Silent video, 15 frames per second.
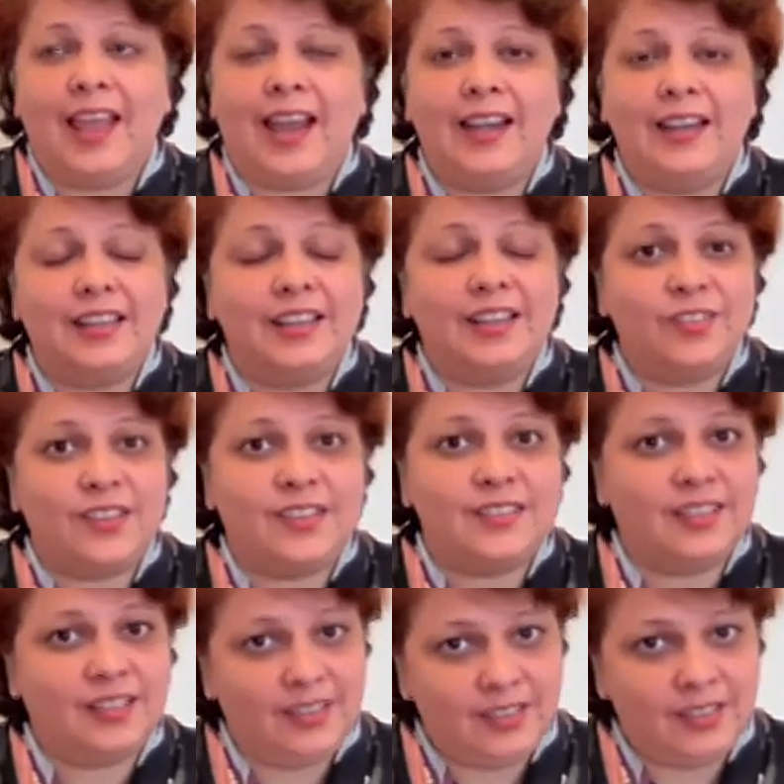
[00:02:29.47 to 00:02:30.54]
And
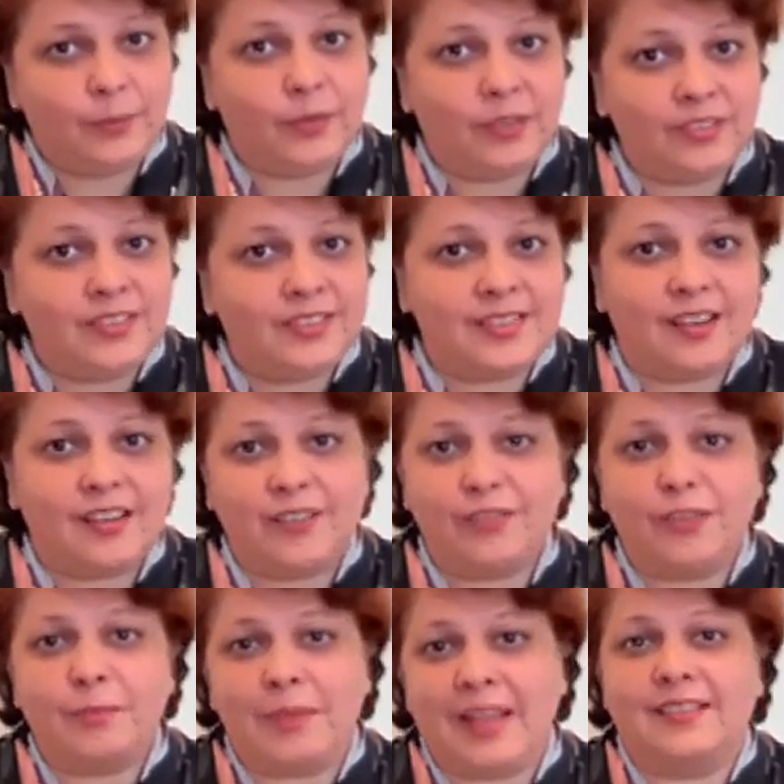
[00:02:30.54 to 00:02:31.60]
interestingly, there was a study
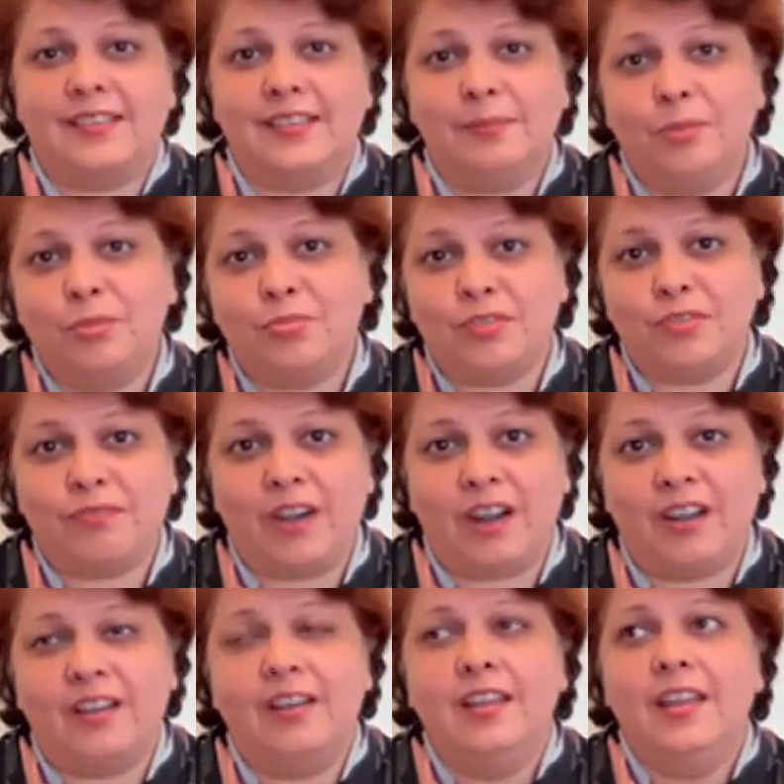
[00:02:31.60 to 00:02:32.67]
from Axis Mutual
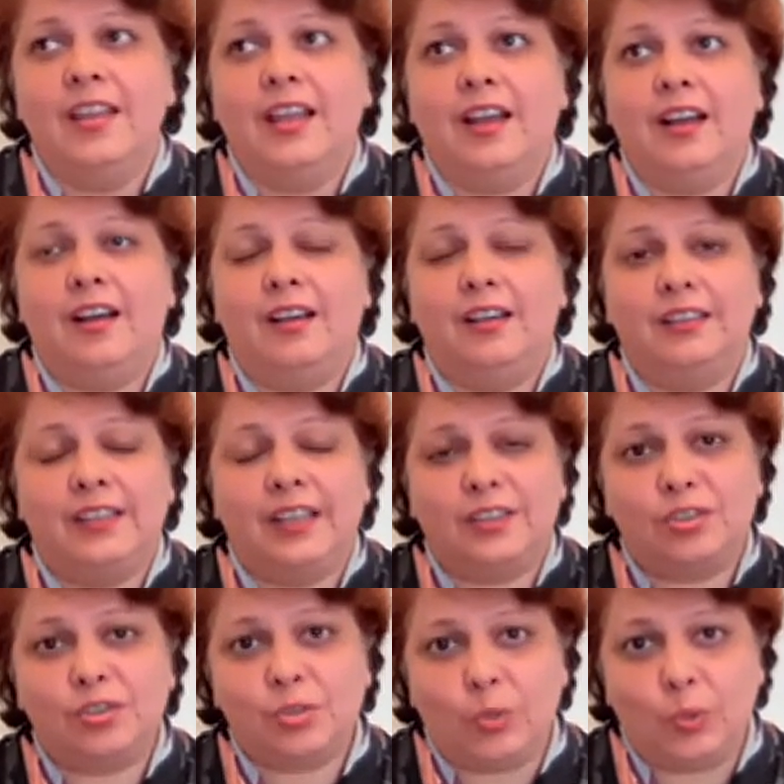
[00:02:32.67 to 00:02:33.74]
Fund
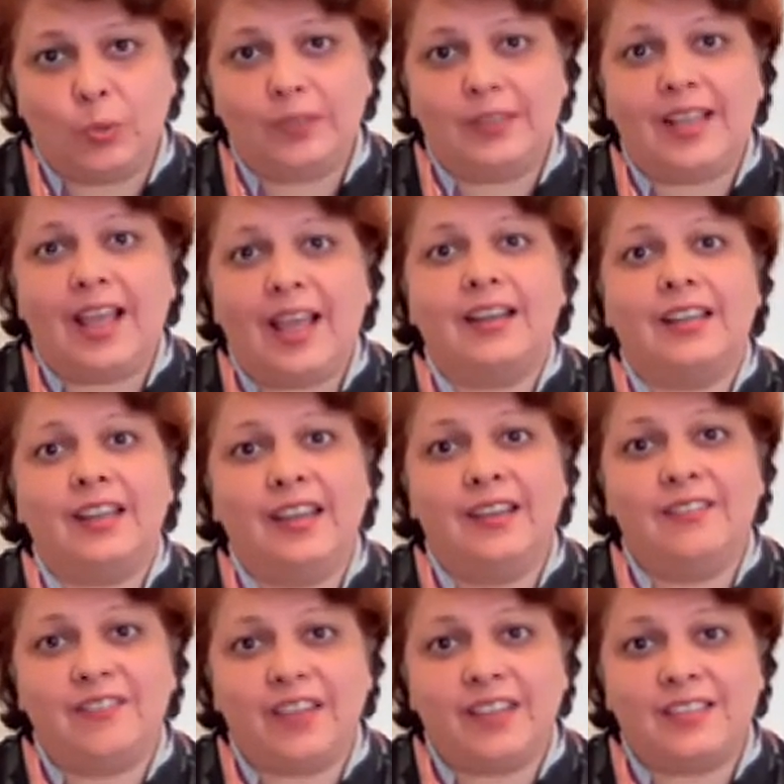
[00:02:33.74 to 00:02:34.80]
that showed that
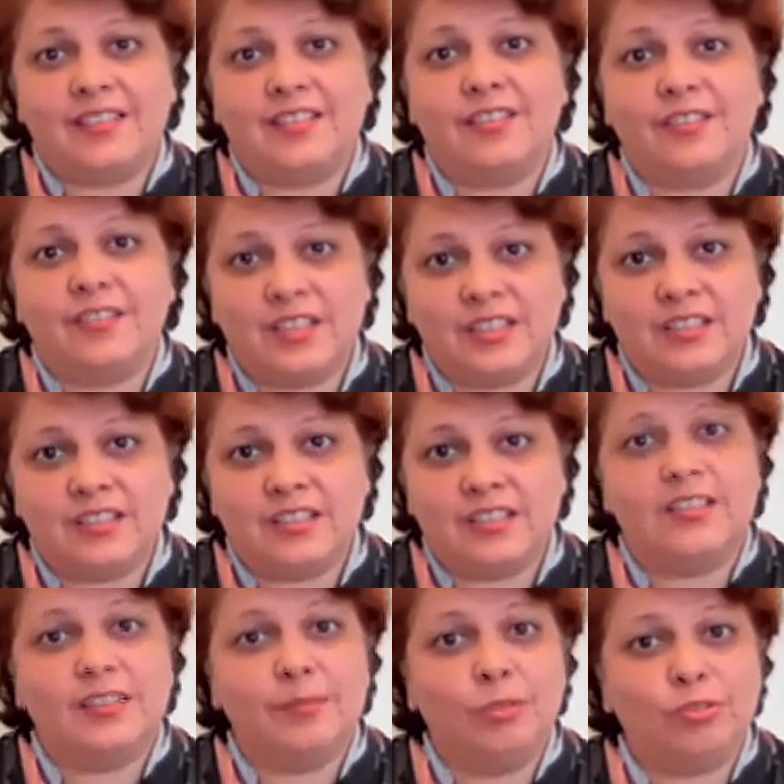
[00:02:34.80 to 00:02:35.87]
investor
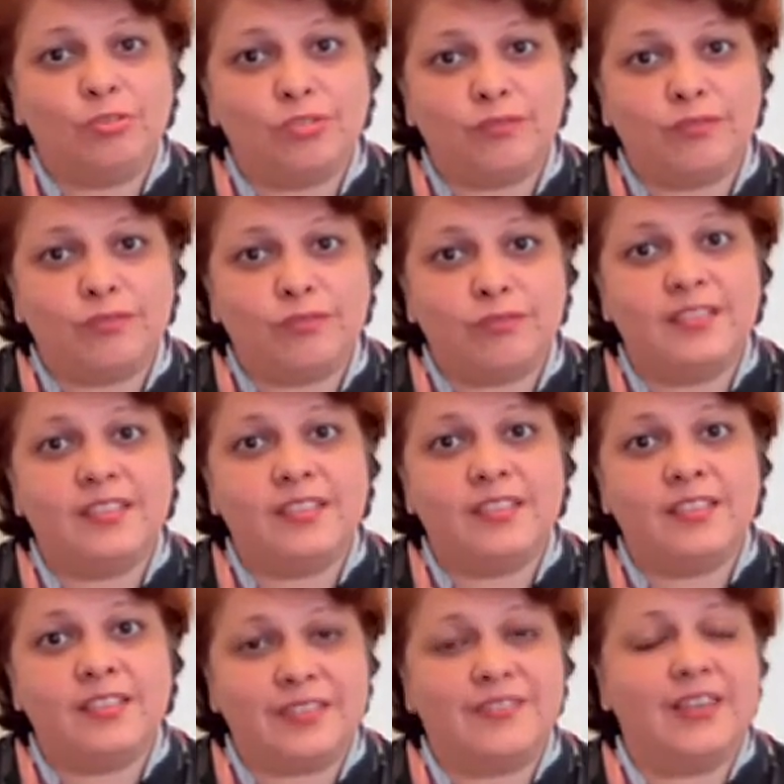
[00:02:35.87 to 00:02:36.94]
returns in mutual funds,
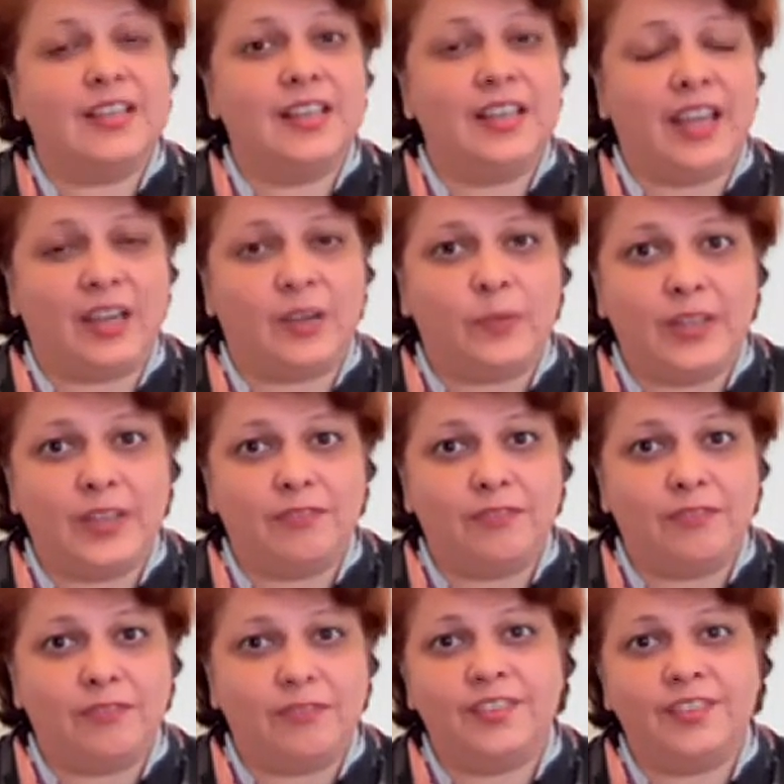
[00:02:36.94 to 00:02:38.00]
specifically equity
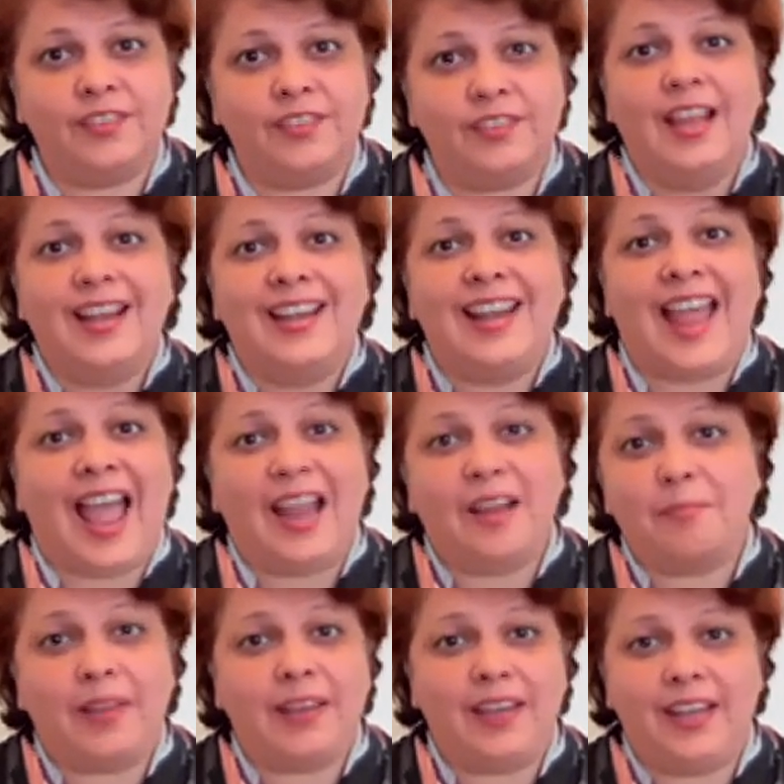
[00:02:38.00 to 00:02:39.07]
funds,
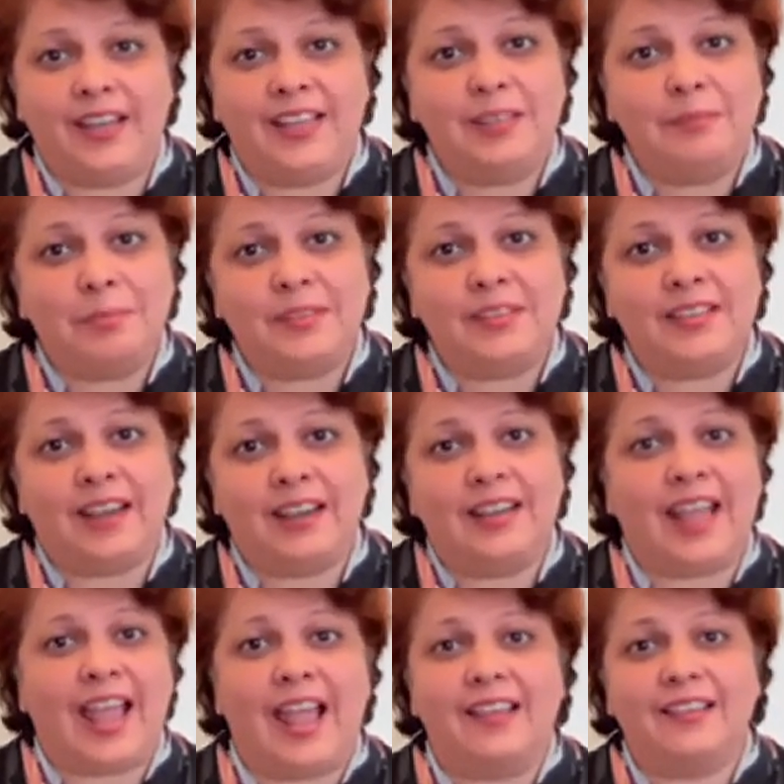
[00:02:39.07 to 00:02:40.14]
lag by
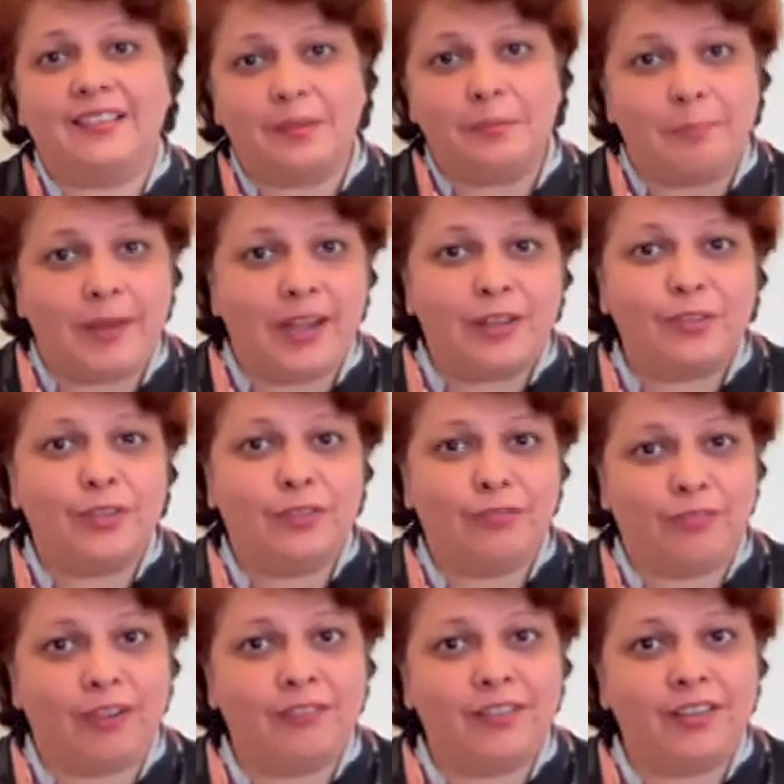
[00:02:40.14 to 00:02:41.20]
18% as compared to the
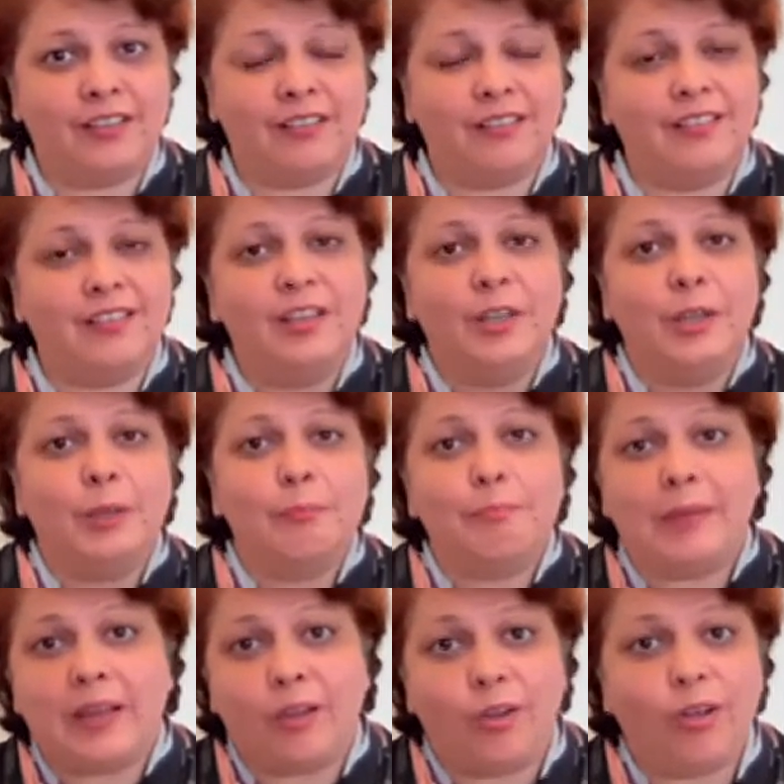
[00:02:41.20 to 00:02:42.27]
fund return
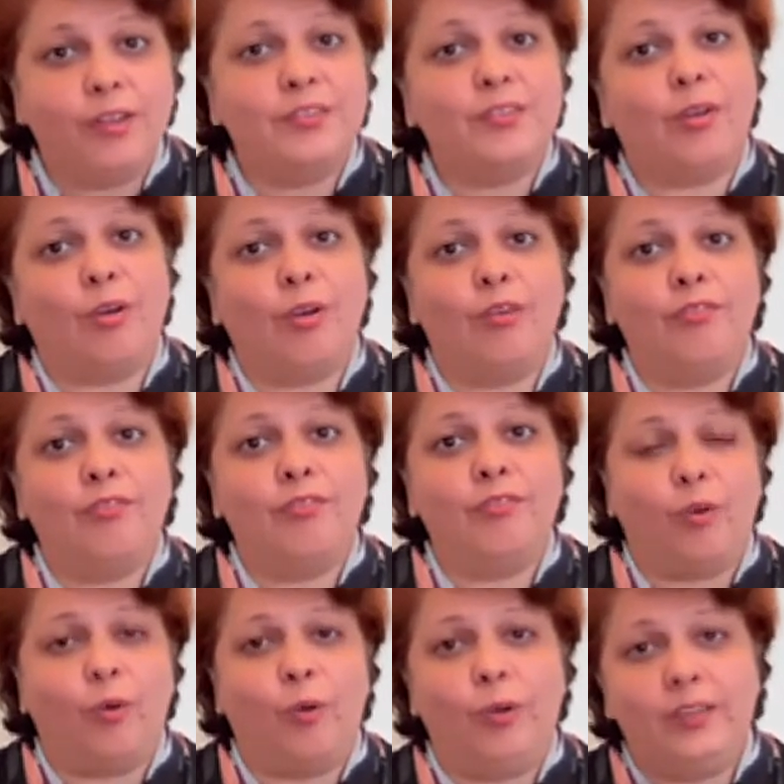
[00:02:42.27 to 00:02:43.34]
because of
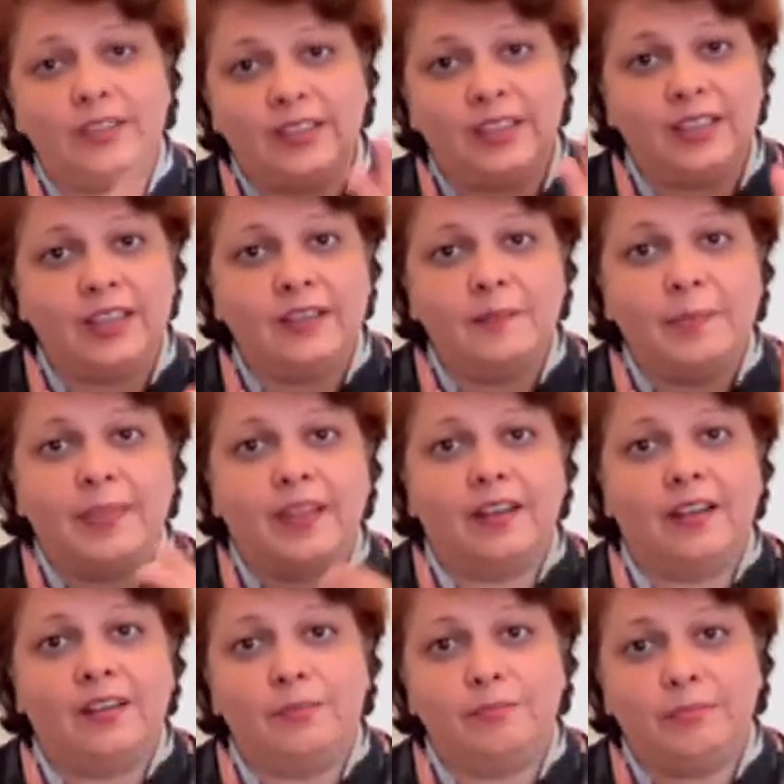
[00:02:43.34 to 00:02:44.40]
all the
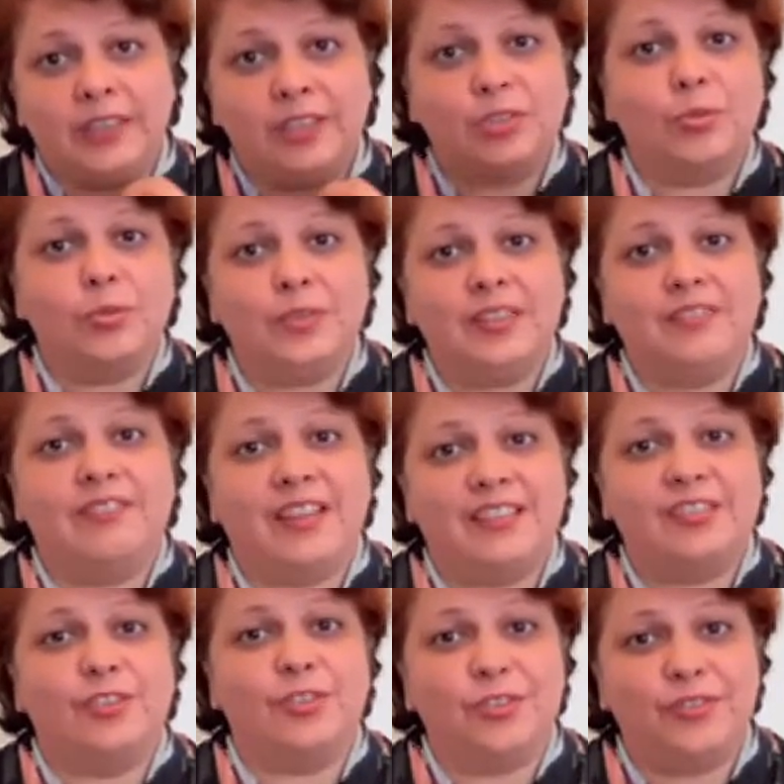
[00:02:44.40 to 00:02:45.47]
issues
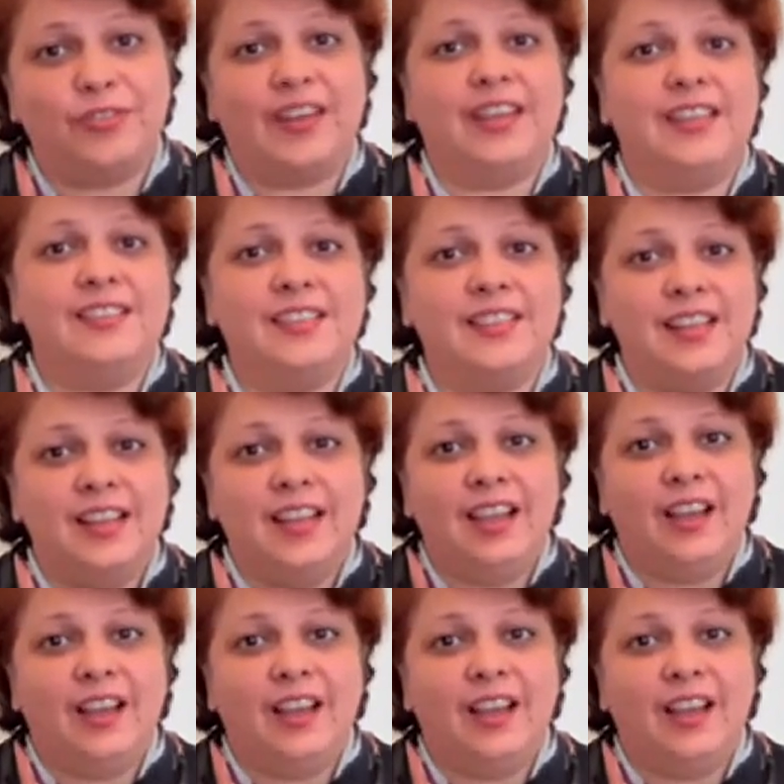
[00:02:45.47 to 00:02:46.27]
investors face